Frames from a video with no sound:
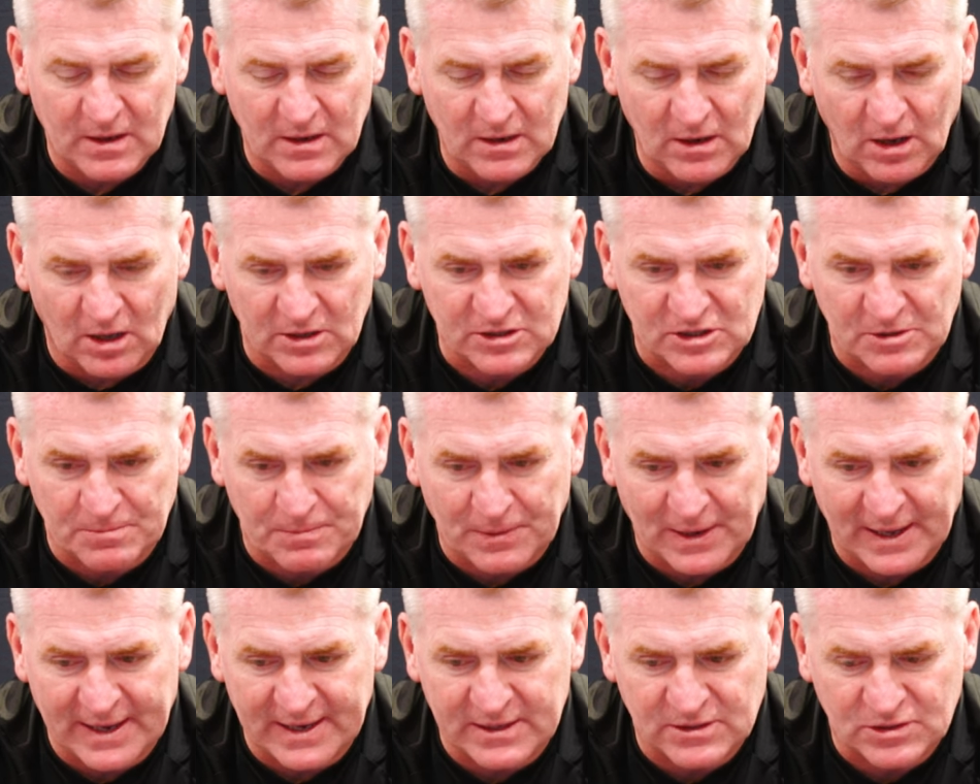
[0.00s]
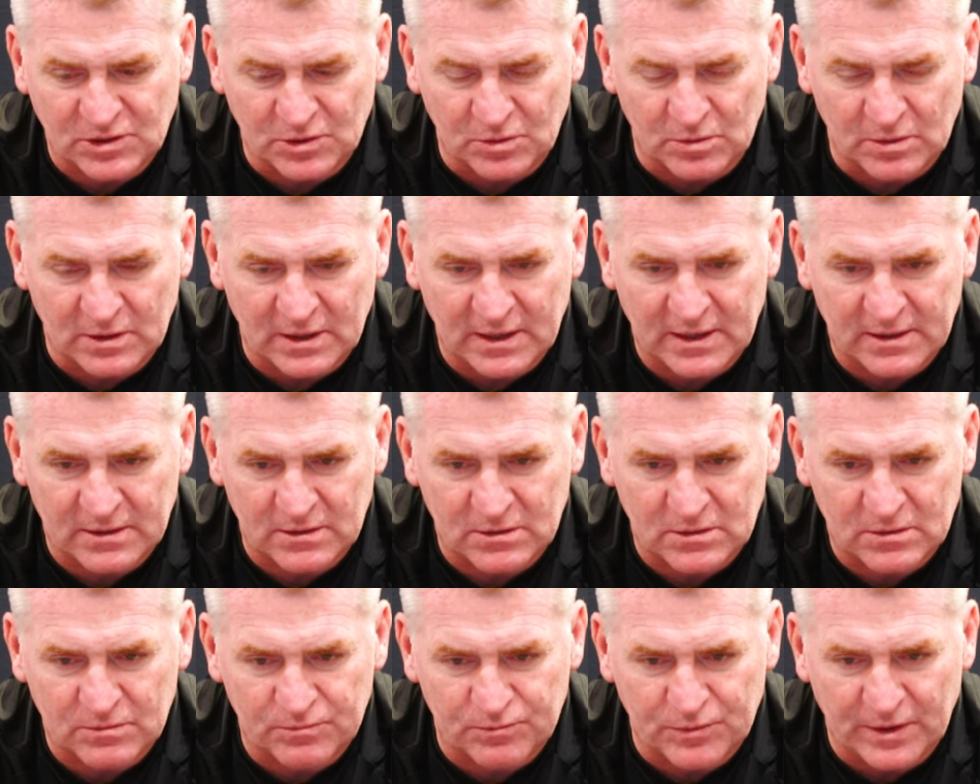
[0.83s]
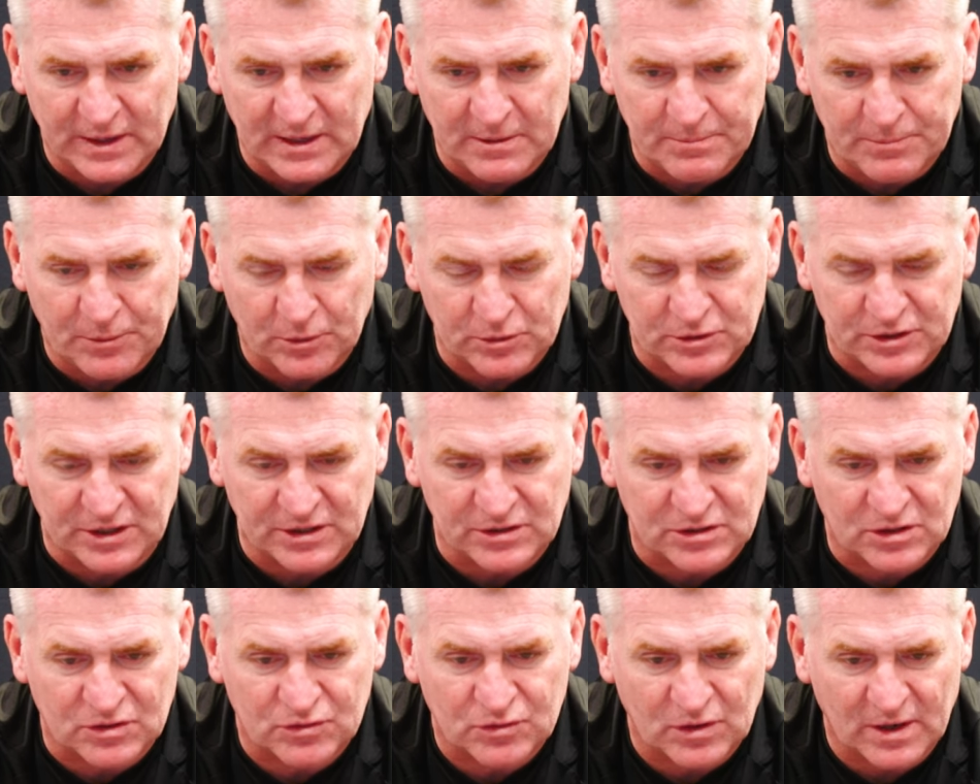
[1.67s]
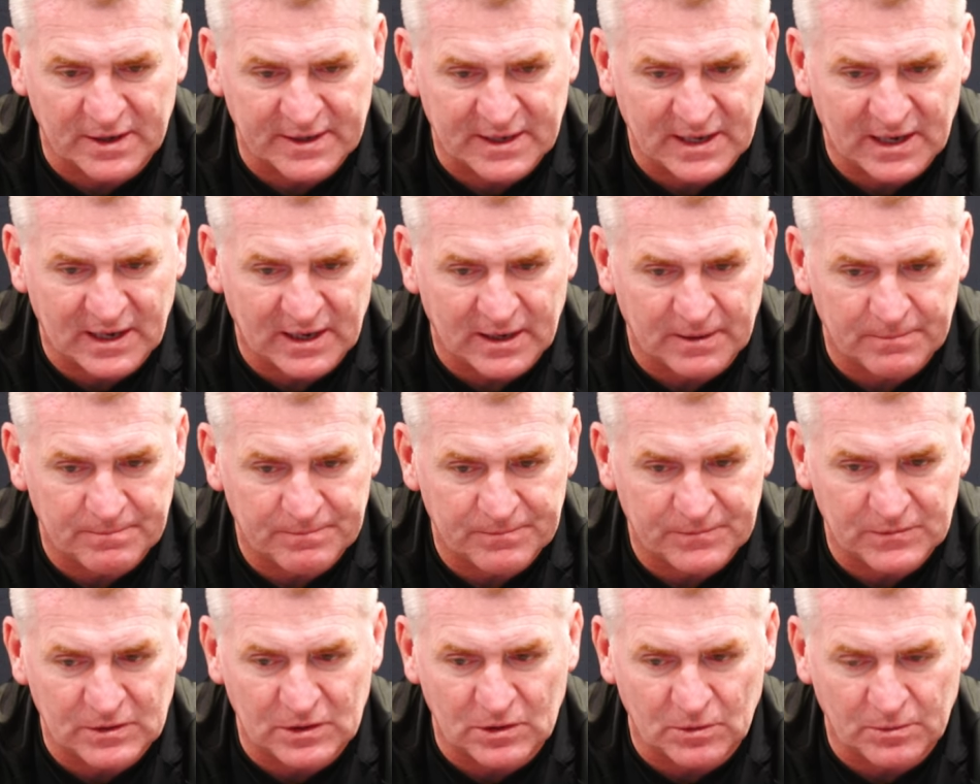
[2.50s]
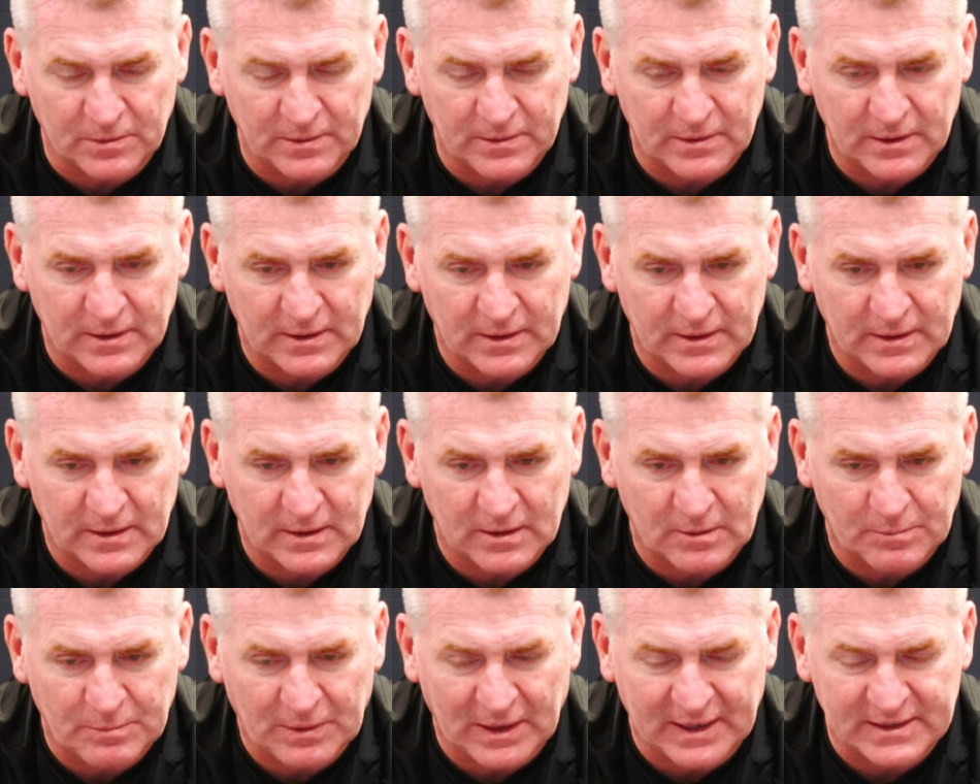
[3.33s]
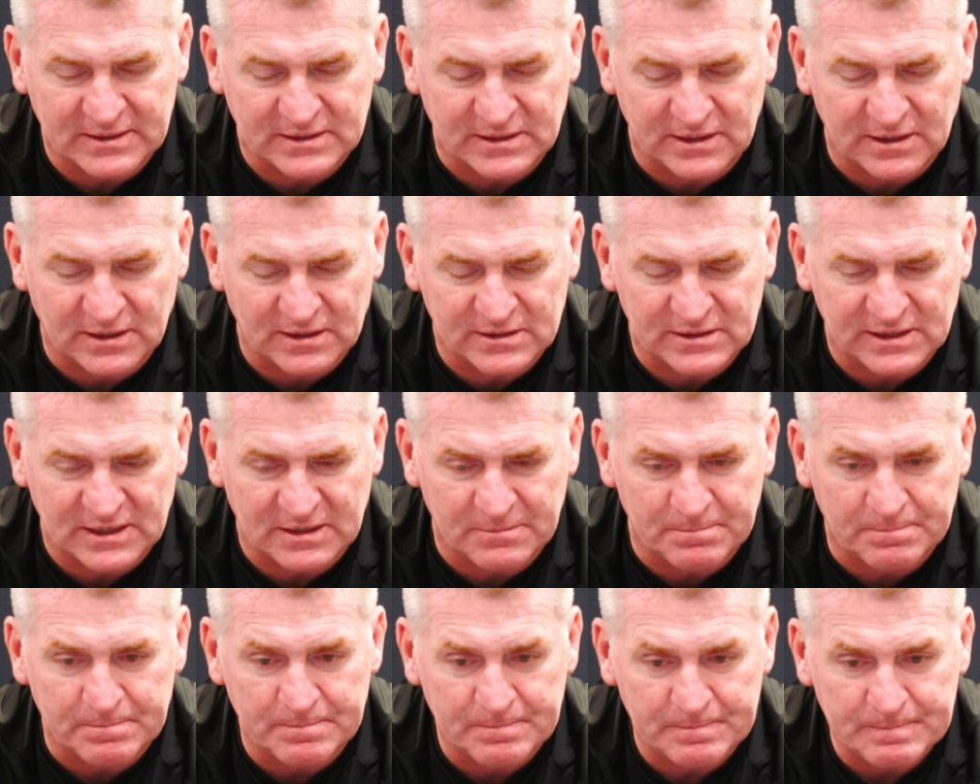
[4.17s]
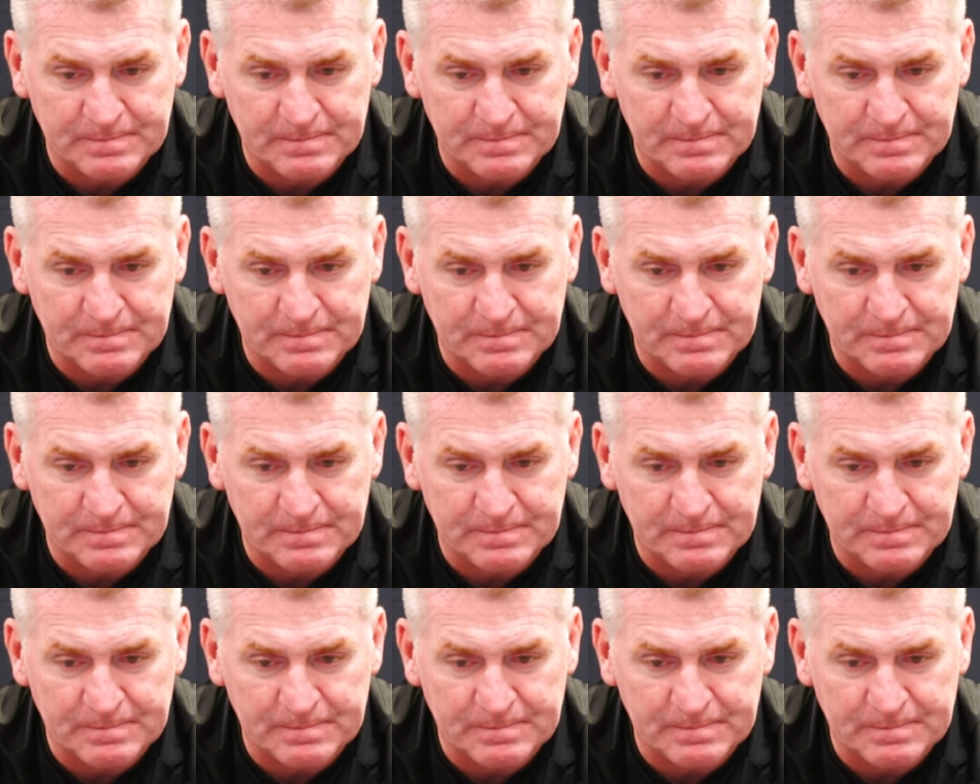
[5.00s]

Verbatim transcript: lots of players who are really pushing to try and get you know a place in the team